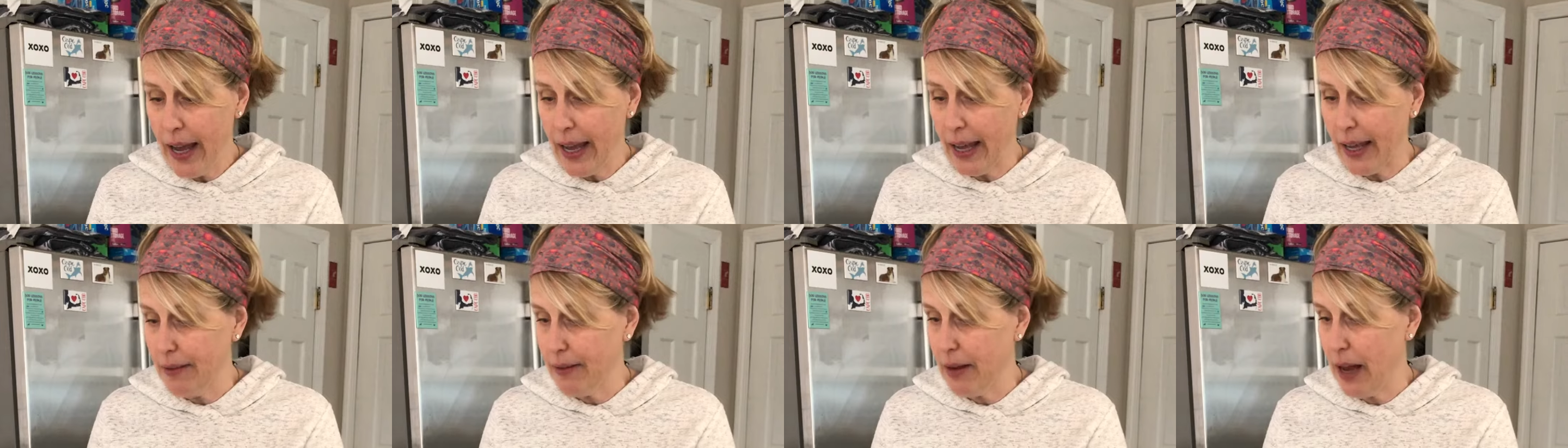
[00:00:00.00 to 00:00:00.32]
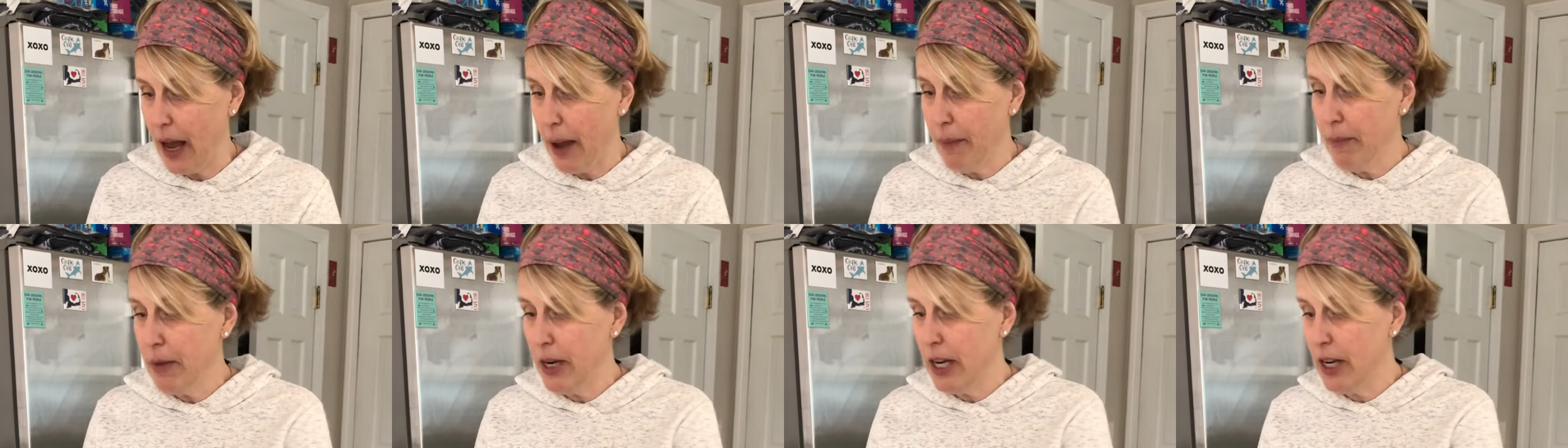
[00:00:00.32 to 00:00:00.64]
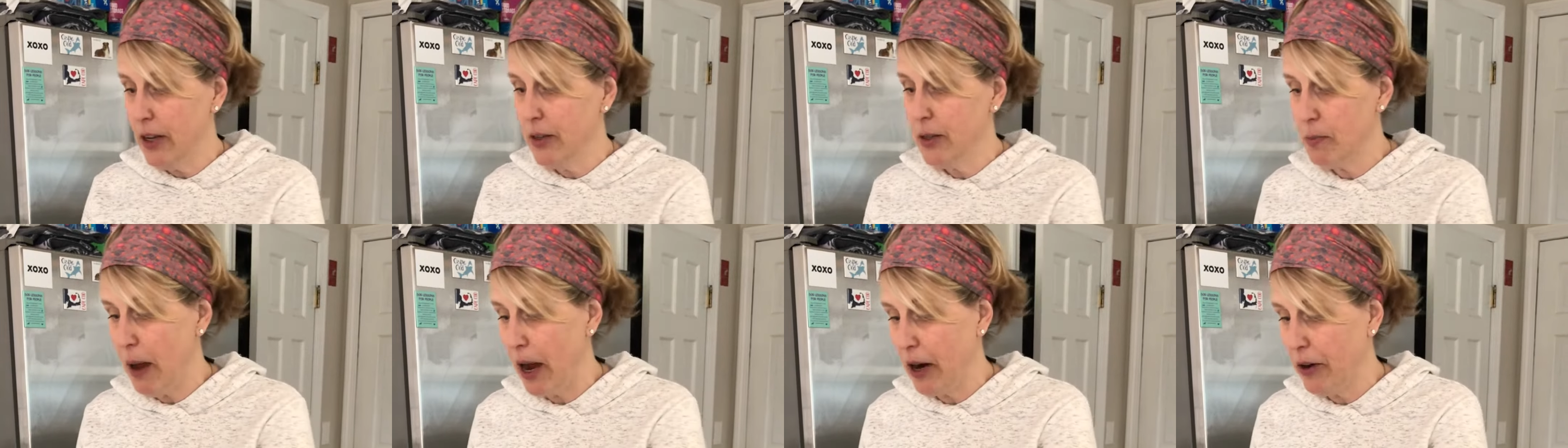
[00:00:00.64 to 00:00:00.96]
it. I'm gonna
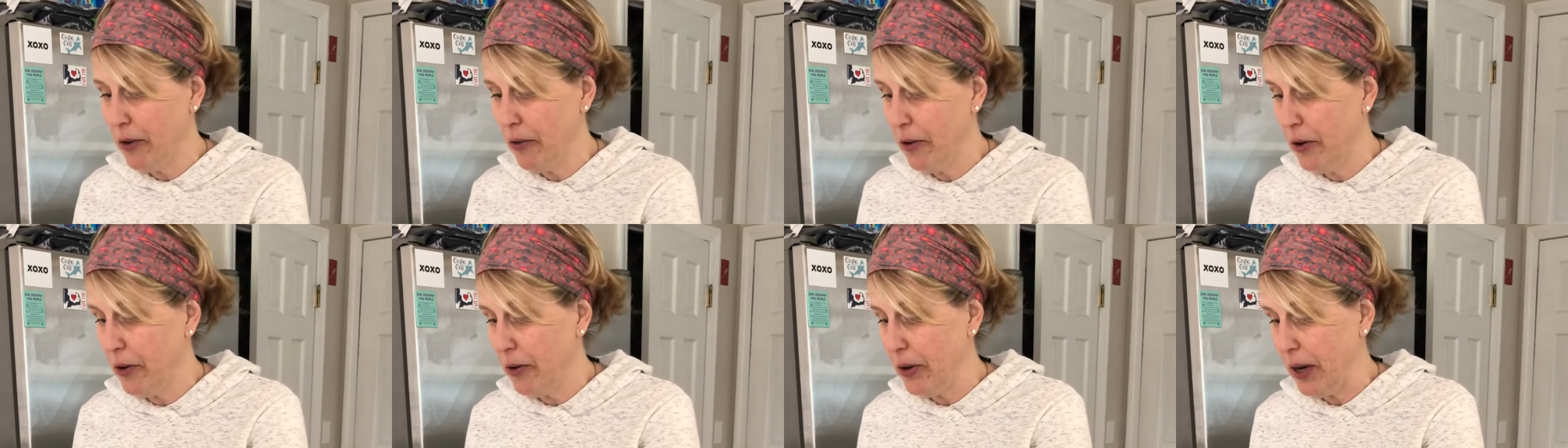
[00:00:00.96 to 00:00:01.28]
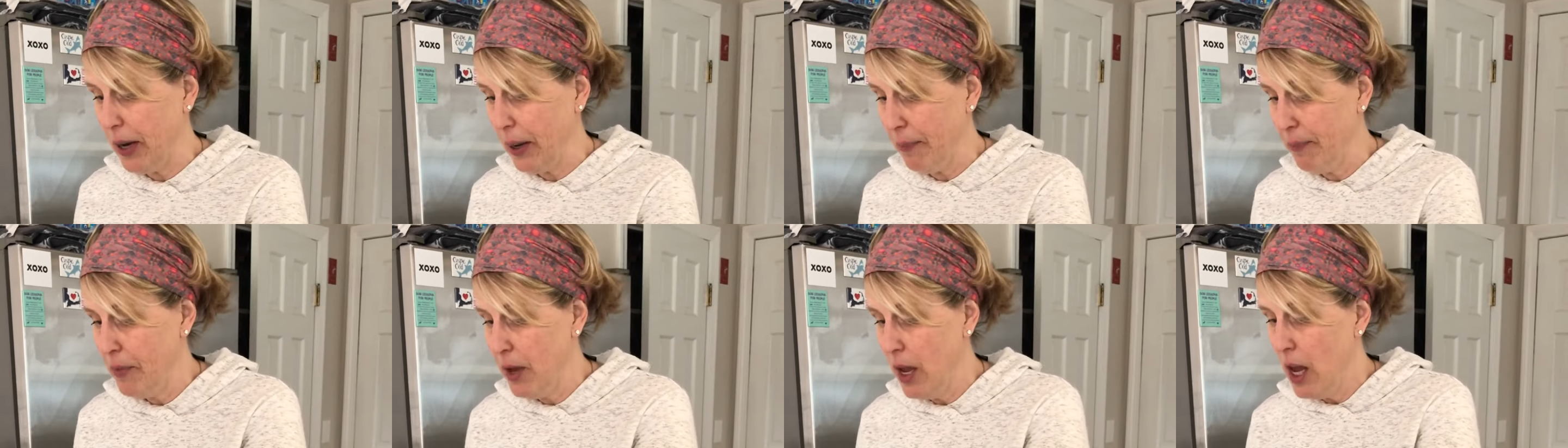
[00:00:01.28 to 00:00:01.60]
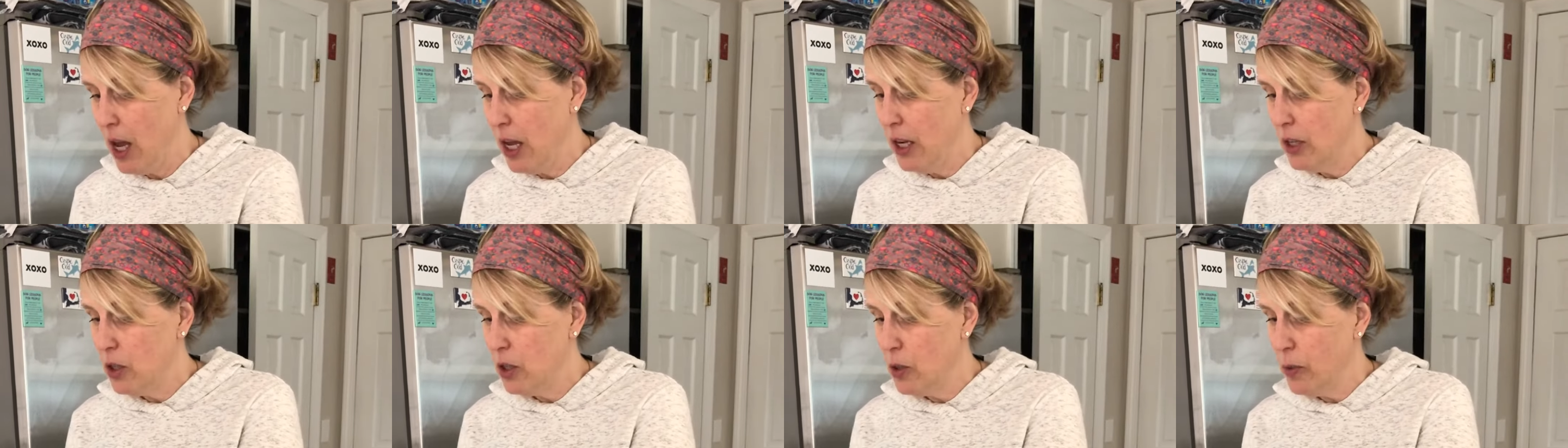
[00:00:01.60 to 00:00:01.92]
use macaroni.
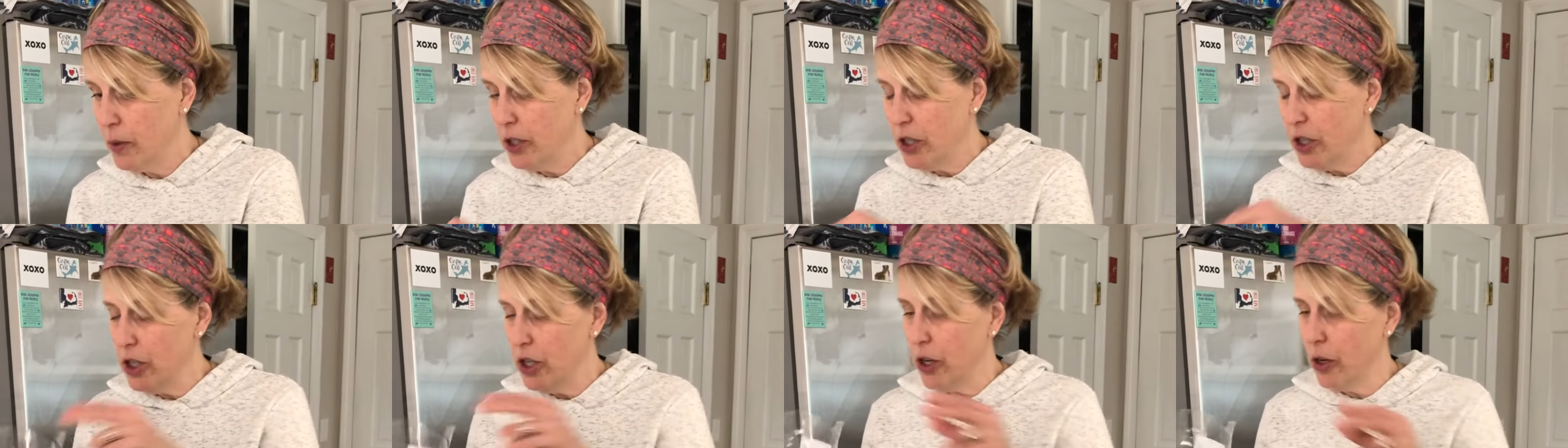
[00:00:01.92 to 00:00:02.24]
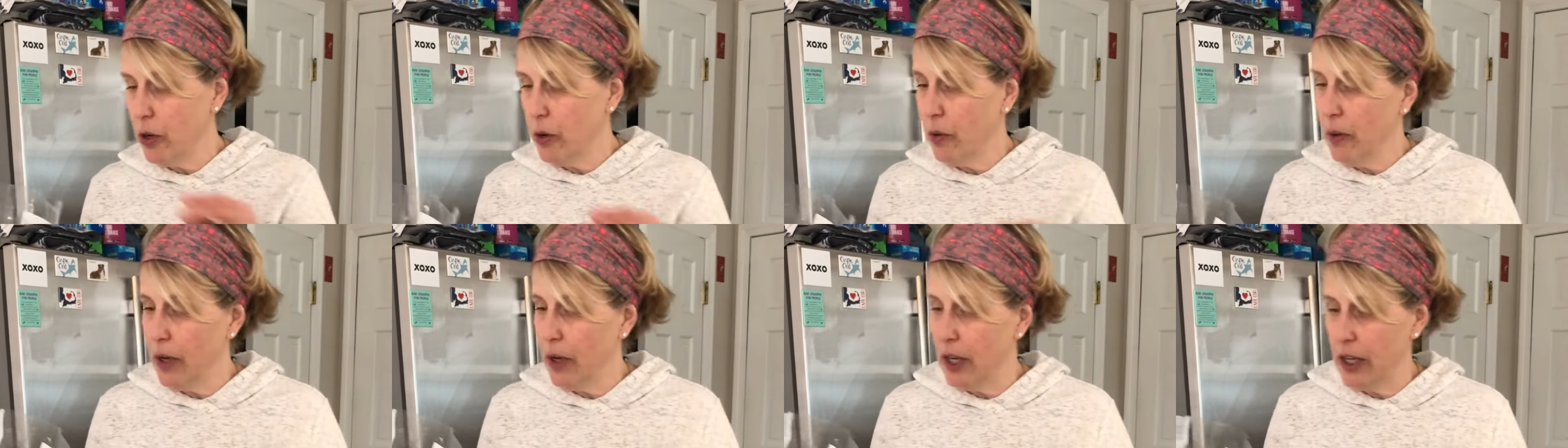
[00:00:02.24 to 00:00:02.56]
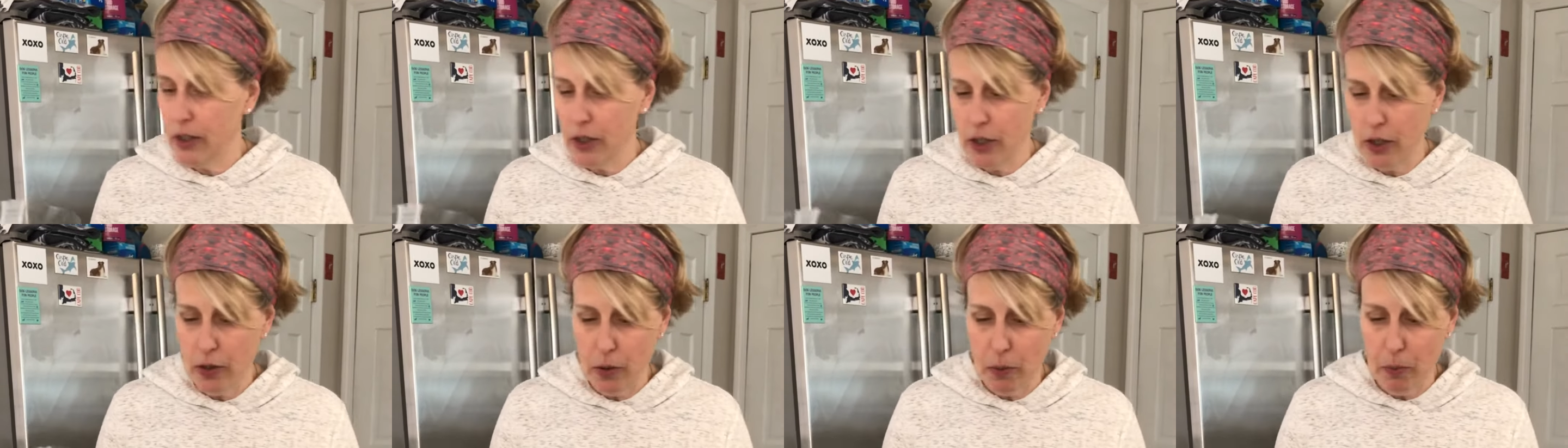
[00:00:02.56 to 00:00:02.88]
So what you do
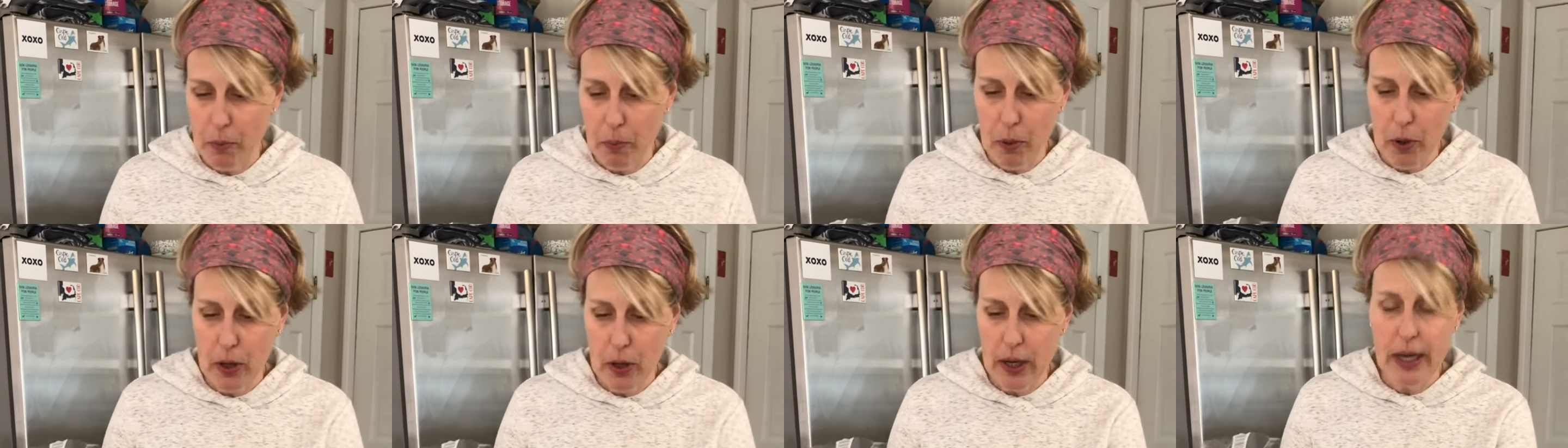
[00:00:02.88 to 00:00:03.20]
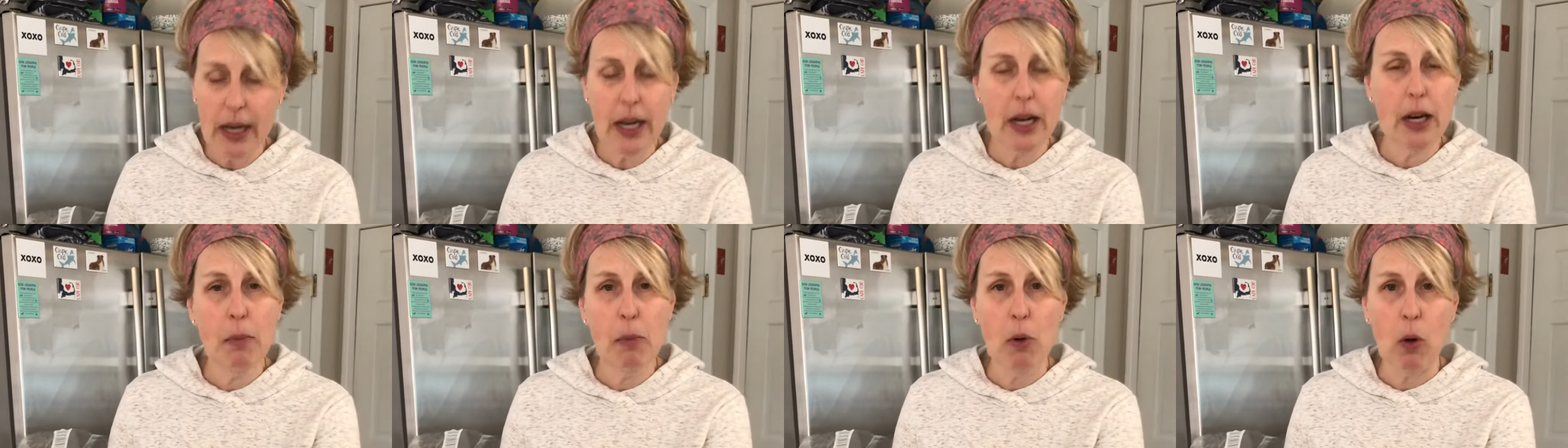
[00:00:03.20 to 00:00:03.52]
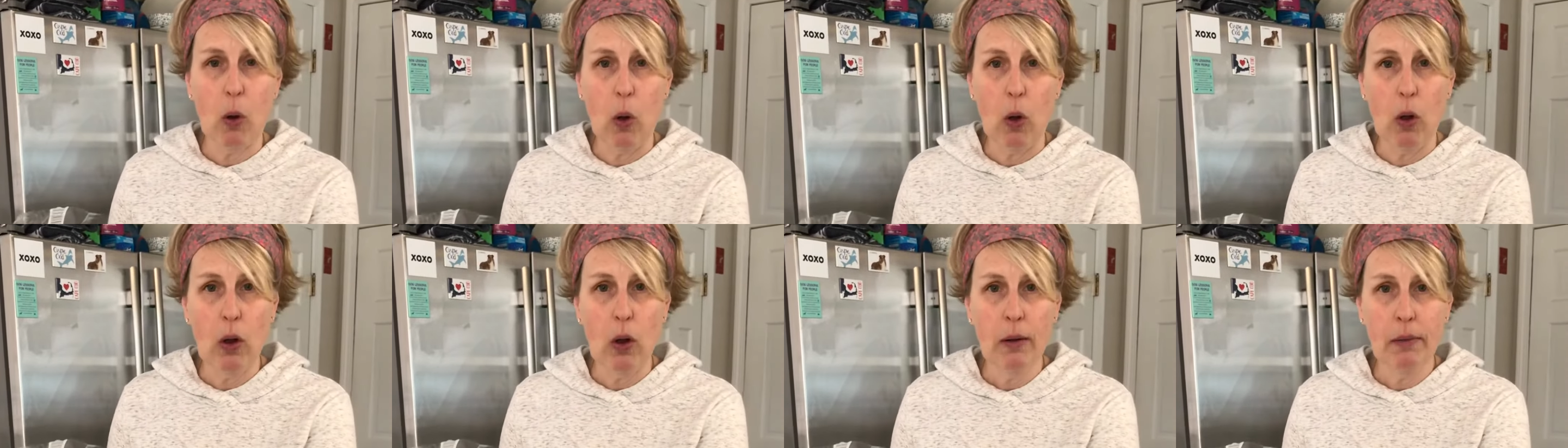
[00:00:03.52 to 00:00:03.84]
is you put it in a
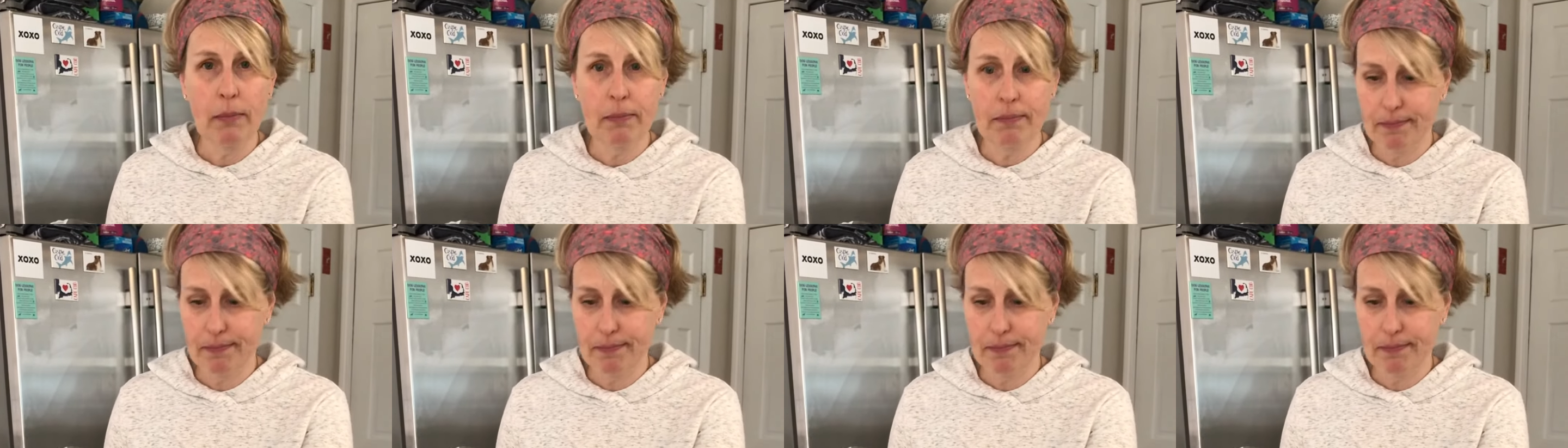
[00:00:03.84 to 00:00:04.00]
bowl